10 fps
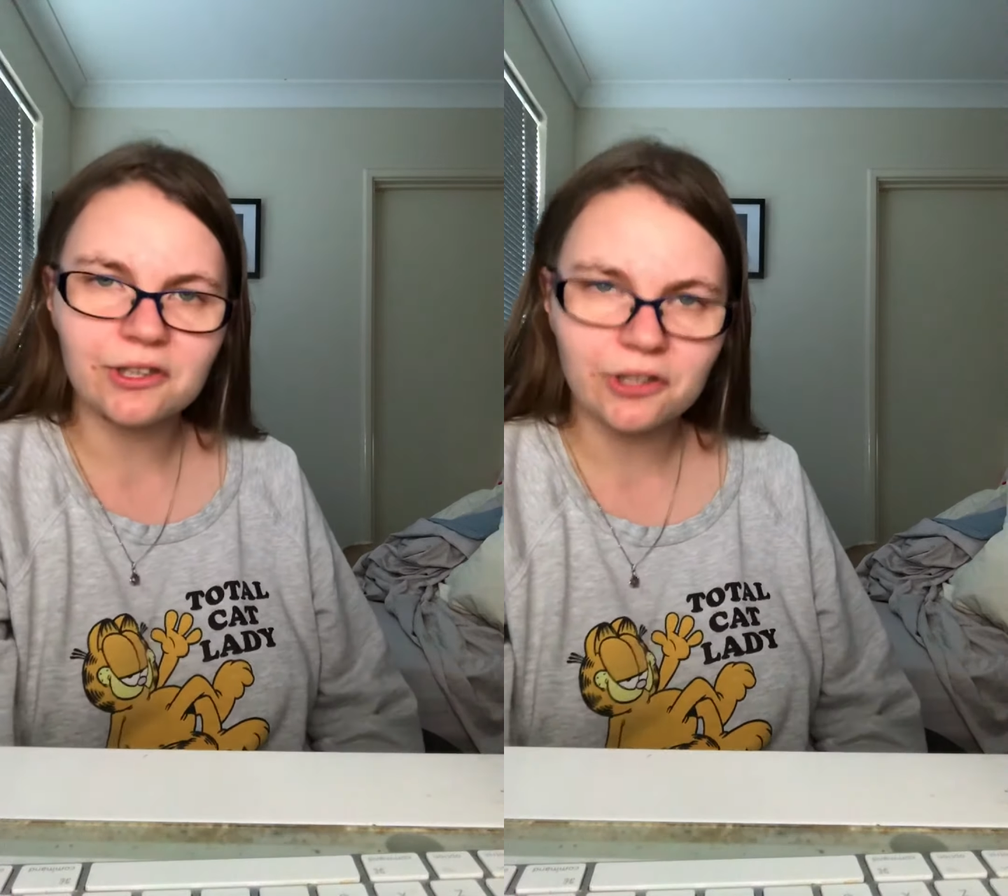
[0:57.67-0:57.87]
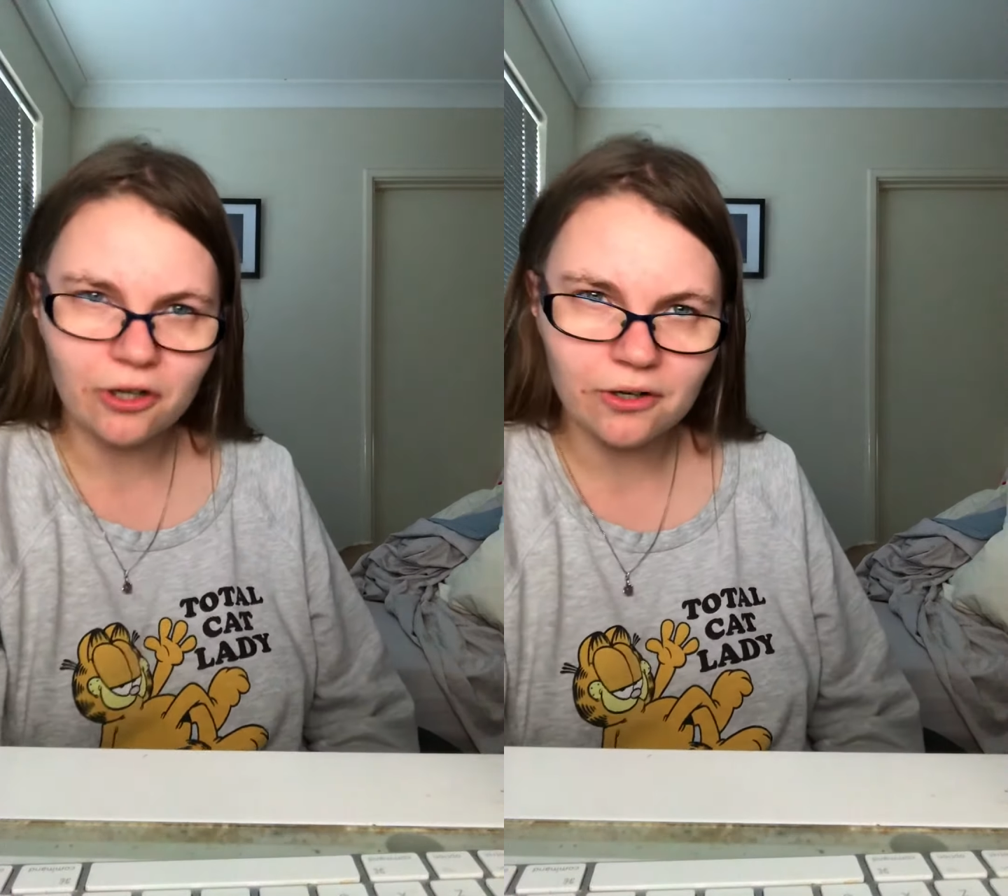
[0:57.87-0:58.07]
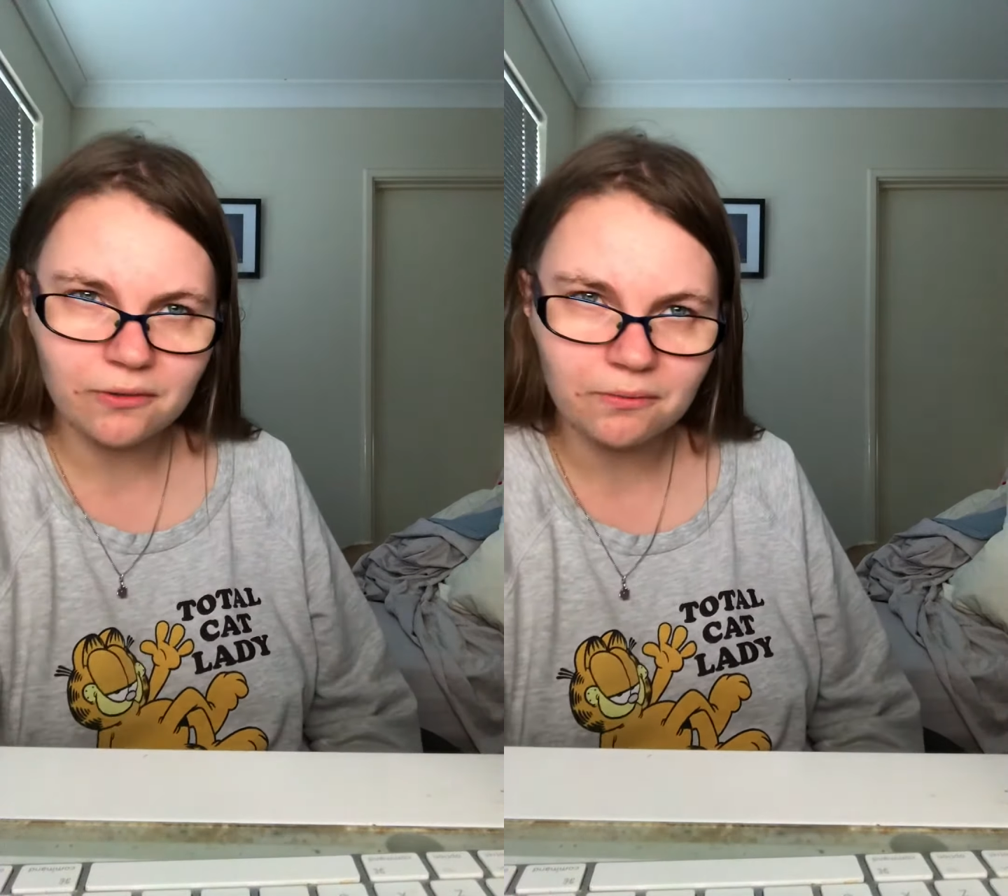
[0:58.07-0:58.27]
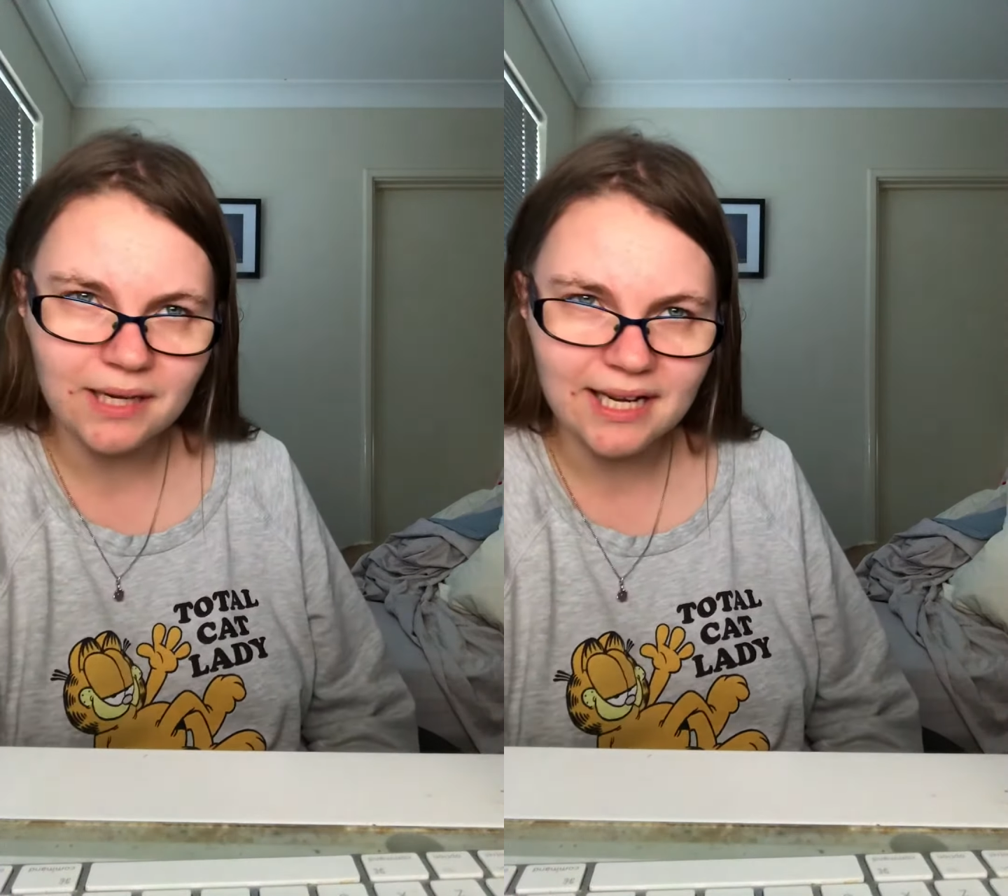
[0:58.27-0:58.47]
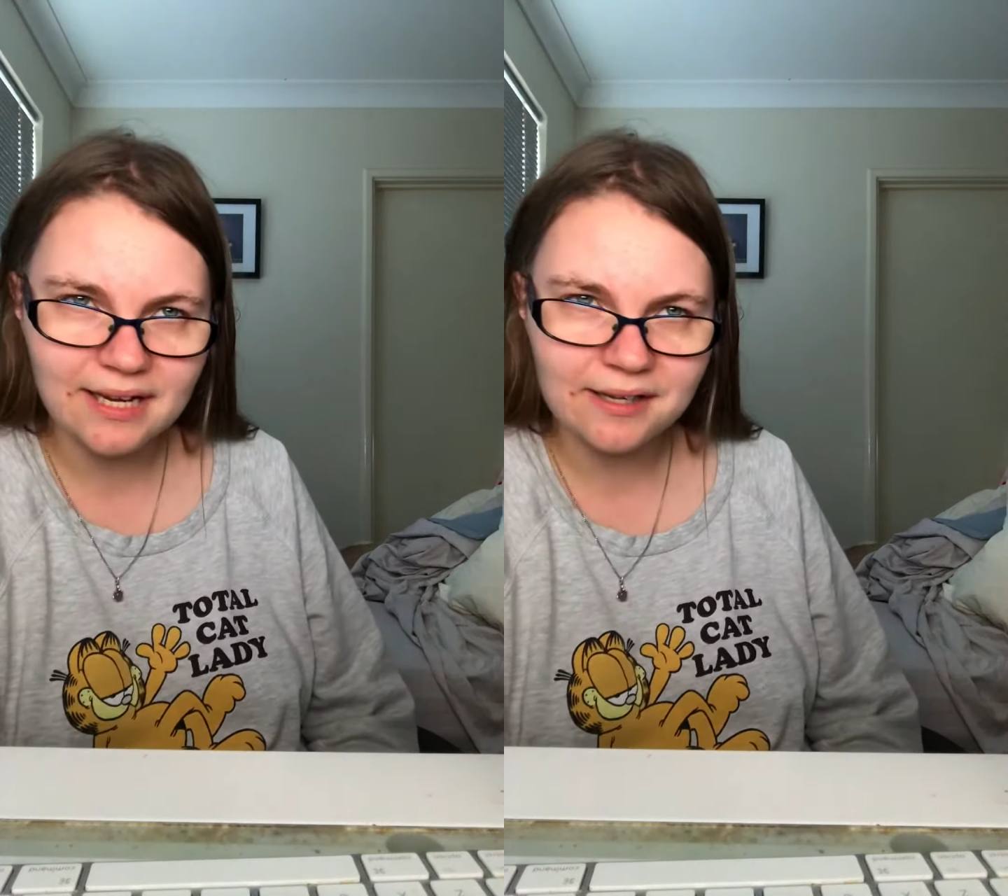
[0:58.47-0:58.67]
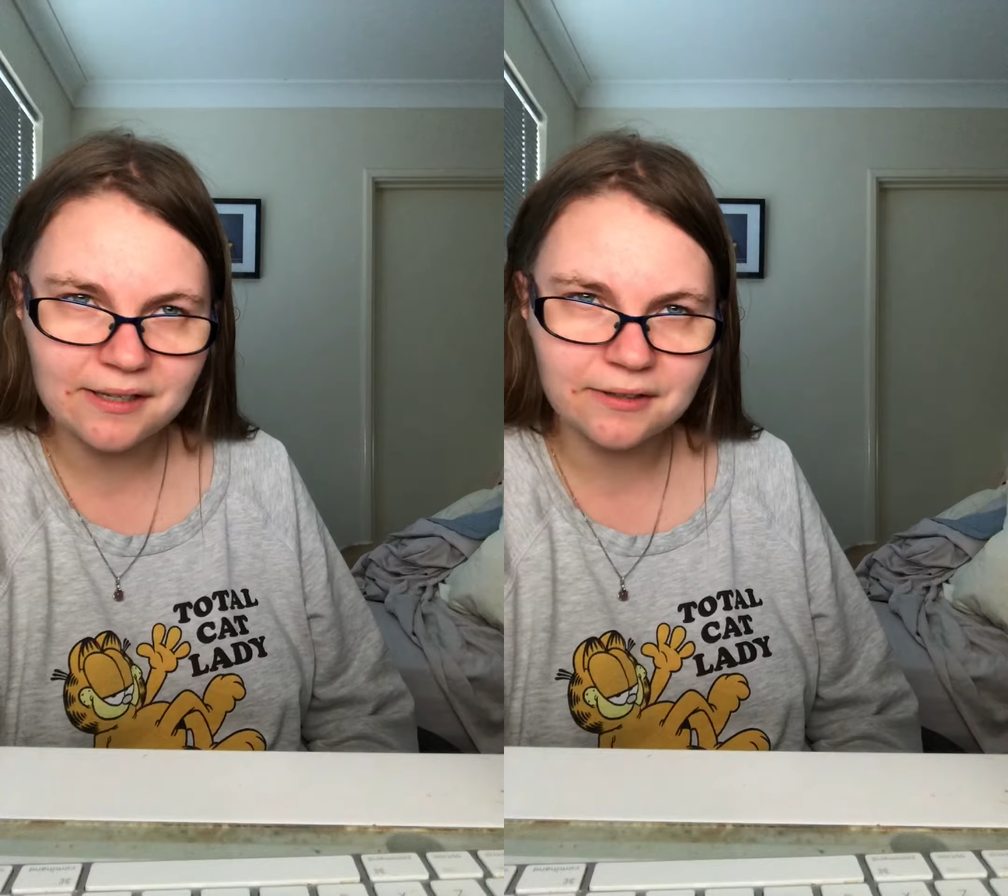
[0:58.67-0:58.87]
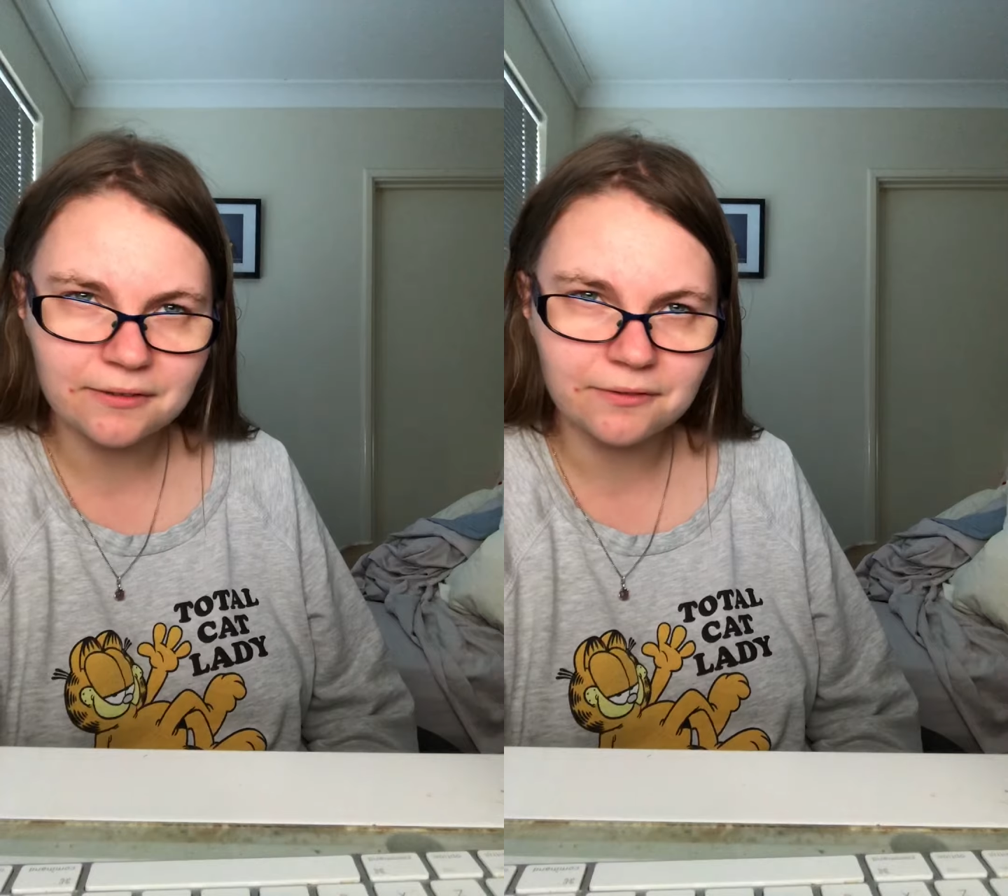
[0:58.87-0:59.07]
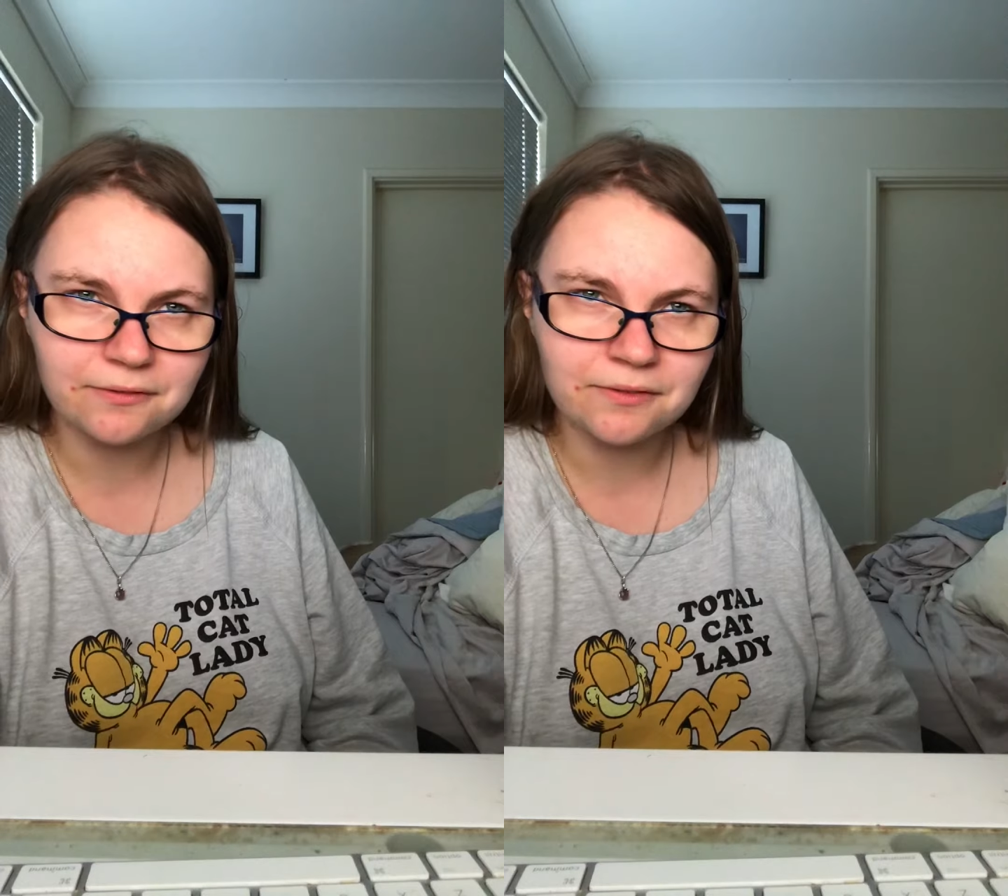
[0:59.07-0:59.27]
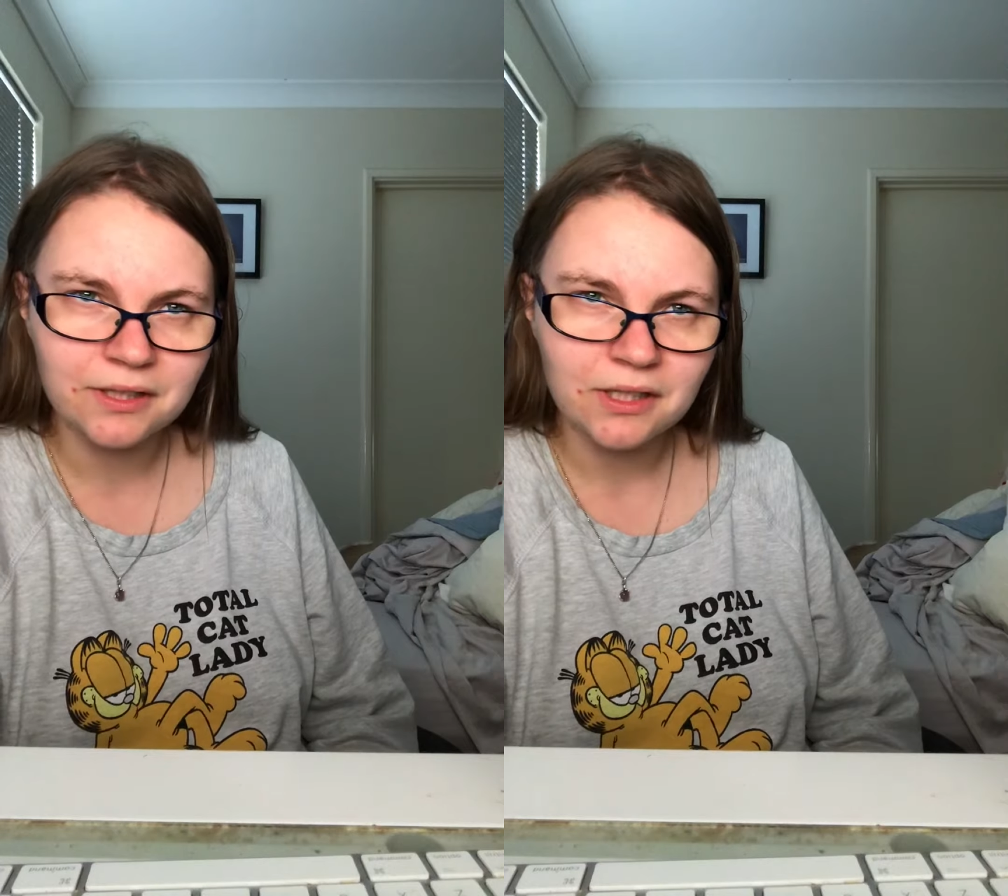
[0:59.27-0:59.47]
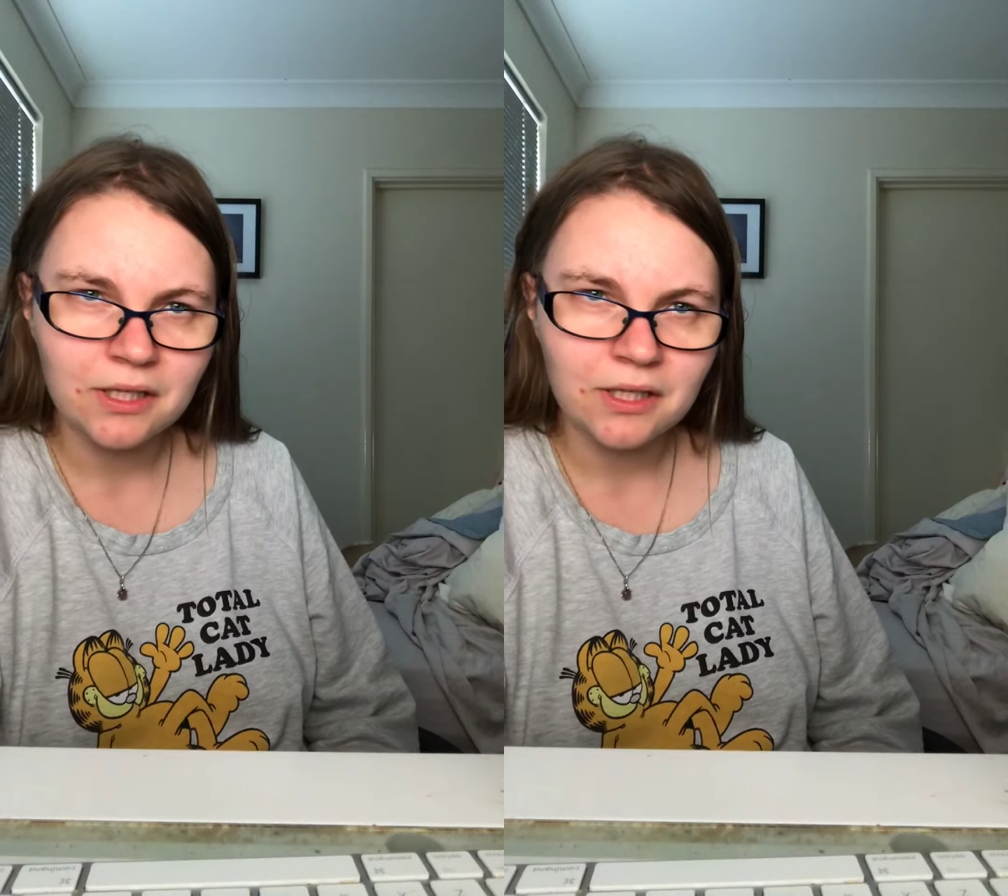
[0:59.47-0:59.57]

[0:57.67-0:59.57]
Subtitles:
to go with